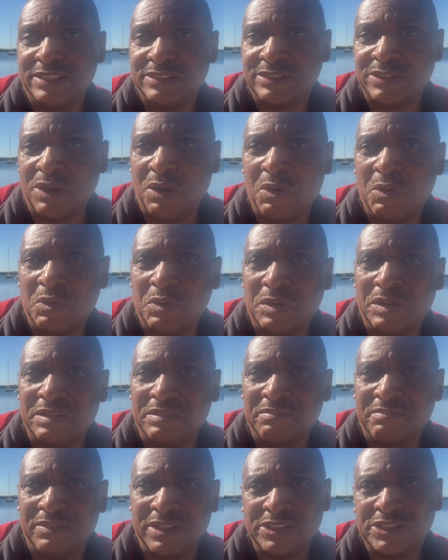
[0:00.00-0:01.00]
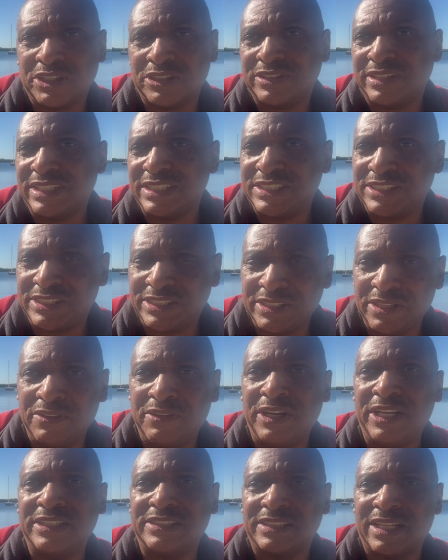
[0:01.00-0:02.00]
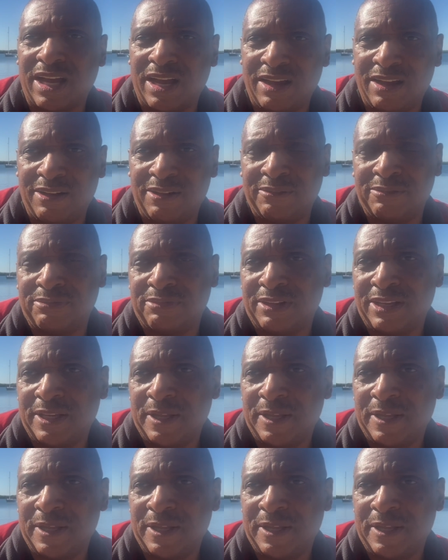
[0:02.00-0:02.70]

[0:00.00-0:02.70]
So there's just a series of,